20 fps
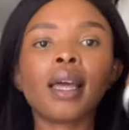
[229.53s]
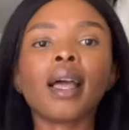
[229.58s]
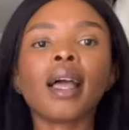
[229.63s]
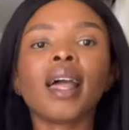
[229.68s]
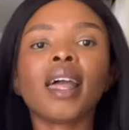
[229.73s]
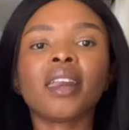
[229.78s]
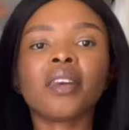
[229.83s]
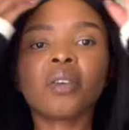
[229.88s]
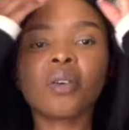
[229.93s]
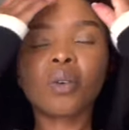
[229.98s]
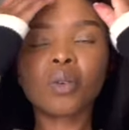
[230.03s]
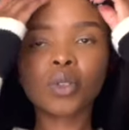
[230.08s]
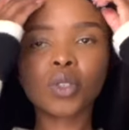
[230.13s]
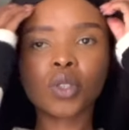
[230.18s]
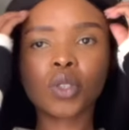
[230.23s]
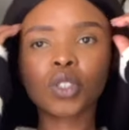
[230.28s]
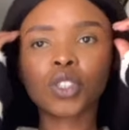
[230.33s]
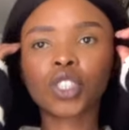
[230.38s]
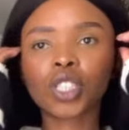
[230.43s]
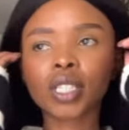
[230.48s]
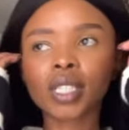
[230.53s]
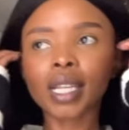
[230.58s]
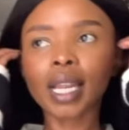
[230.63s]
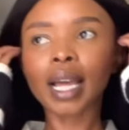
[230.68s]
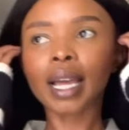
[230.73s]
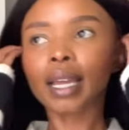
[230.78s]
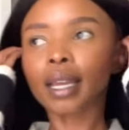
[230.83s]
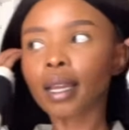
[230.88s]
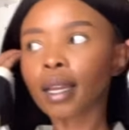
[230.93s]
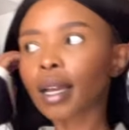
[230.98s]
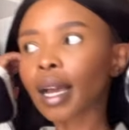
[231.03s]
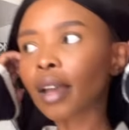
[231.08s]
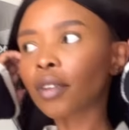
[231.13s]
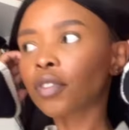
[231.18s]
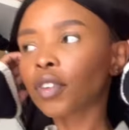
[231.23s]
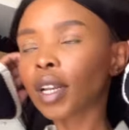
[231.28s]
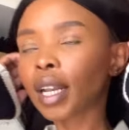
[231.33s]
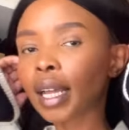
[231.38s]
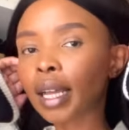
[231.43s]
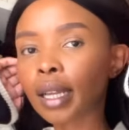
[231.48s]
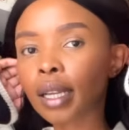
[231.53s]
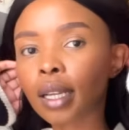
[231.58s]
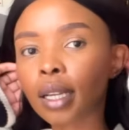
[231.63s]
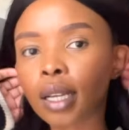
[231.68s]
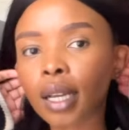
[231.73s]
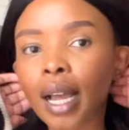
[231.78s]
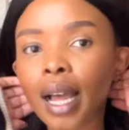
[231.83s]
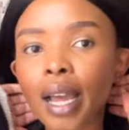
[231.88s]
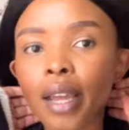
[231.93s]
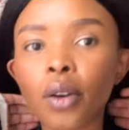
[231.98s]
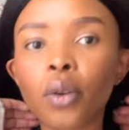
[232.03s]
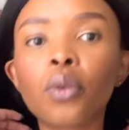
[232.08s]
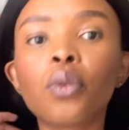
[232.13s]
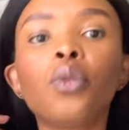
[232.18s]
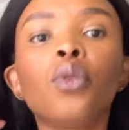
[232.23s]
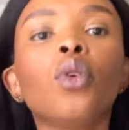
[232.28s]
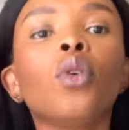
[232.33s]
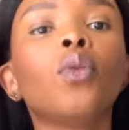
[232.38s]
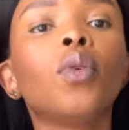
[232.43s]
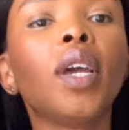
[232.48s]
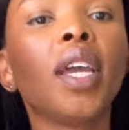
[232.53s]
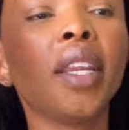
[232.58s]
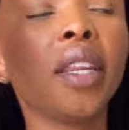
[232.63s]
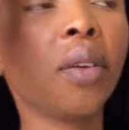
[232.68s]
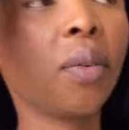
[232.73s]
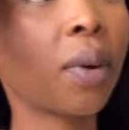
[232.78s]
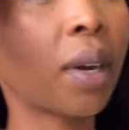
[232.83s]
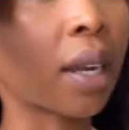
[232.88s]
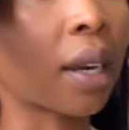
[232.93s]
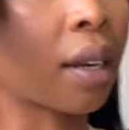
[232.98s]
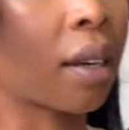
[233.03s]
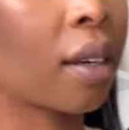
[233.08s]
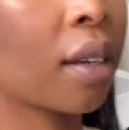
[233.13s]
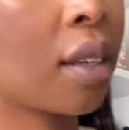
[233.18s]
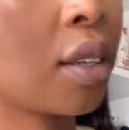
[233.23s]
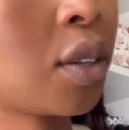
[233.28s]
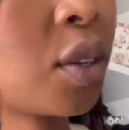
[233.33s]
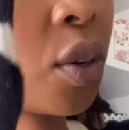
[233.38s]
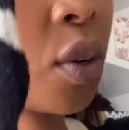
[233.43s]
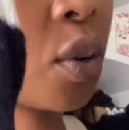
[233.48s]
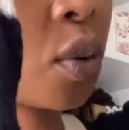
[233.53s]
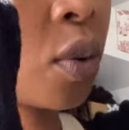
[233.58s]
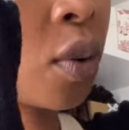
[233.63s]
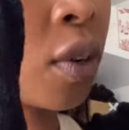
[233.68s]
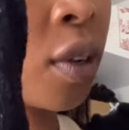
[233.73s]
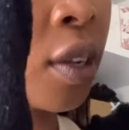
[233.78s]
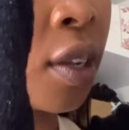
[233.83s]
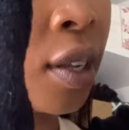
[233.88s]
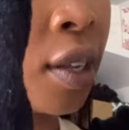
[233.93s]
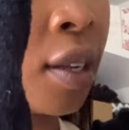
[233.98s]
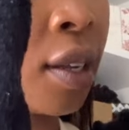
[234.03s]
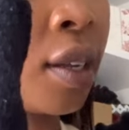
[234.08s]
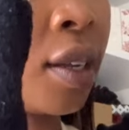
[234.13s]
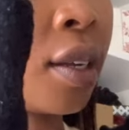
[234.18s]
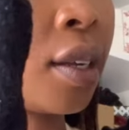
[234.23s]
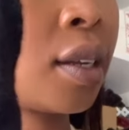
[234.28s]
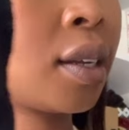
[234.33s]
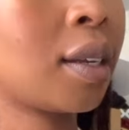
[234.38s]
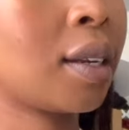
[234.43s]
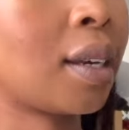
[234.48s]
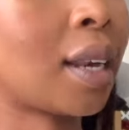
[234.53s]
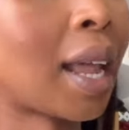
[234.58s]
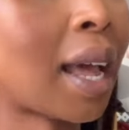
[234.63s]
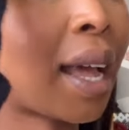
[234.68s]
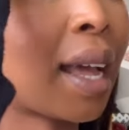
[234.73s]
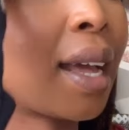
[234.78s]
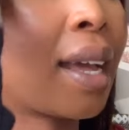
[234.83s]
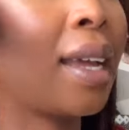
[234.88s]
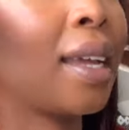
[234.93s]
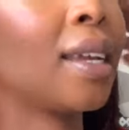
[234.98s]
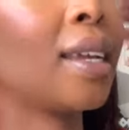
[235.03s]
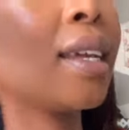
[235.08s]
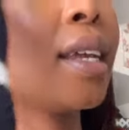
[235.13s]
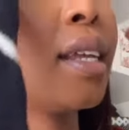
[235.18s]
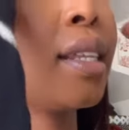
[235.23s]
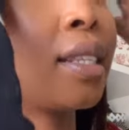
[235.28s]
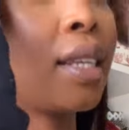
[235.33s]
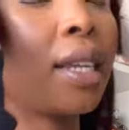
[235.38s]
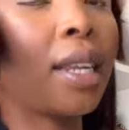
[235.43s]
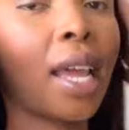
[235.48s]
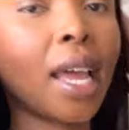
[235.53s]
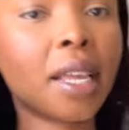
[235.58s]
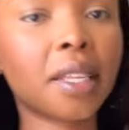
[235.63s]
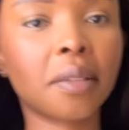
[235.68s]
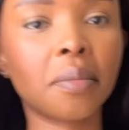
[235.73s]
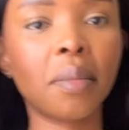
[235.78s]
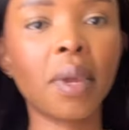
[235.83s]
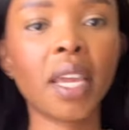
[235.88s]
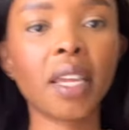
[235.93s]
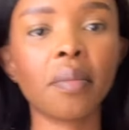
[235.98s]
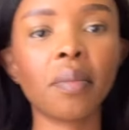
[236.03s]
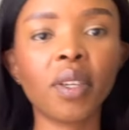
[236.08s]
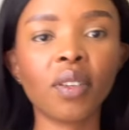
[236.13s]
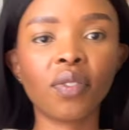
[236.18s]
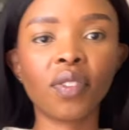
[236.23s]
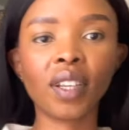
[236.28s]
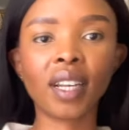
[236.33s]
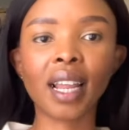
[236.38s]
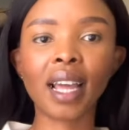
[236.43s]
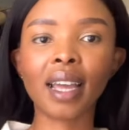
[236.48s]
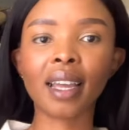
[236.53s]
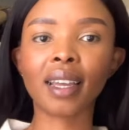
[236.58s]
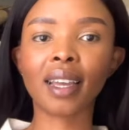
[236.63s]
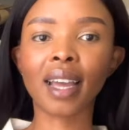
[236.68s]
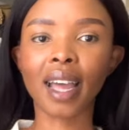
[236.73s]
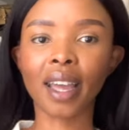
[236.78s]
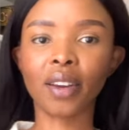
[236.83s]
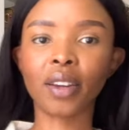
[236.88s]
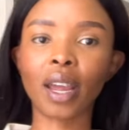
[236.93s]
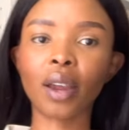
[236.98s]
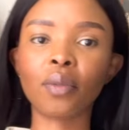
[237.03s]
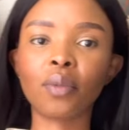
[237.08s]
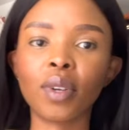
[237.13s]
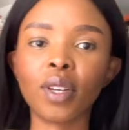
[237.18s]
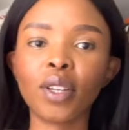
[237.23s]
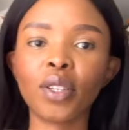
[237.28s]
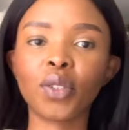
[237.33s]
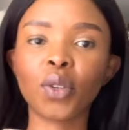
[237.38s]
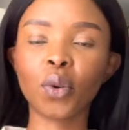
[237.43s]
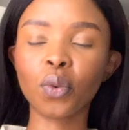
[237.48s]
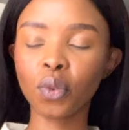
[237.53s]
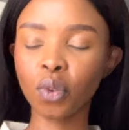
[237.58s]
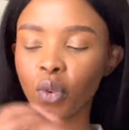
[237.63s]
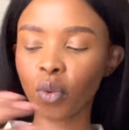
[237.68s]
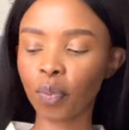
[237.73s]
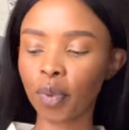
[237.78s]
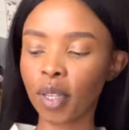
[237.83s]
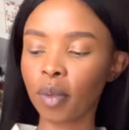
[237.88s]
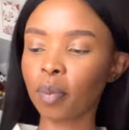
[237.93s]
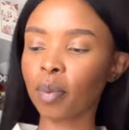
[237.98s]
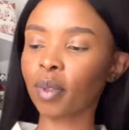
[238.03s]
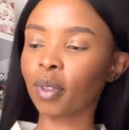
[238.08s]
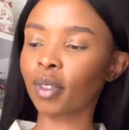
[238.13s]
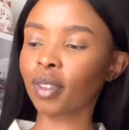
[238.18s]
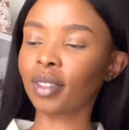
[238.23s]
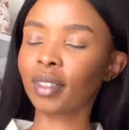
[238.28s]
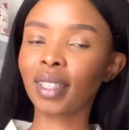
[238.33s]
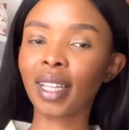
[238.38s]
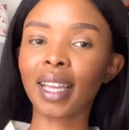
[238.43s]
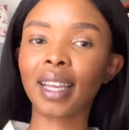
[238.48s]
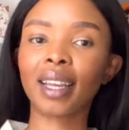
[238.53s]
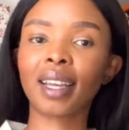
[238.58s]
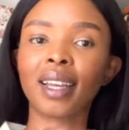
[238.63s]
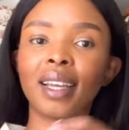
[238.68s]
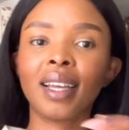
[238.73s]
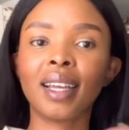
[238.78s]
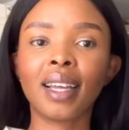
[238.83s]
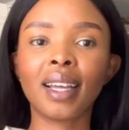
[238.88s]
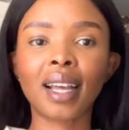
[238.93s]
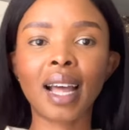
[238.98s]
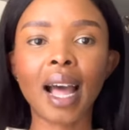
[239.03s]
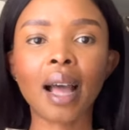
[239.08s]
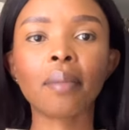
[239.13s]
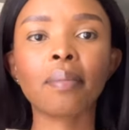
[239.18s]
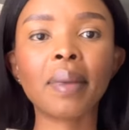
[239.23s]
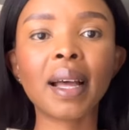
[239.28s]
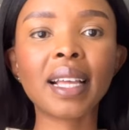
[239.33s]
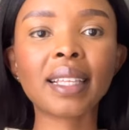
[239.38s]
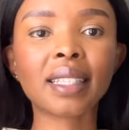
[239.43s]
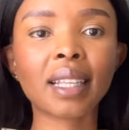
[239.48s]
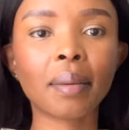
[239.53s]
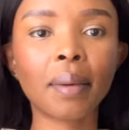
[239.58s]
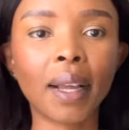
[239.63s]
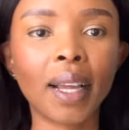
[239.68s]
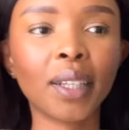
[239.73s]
And also just like, I feel like I don't know anyone, you know, like it has made me feel like I really don't know people, like angbazi,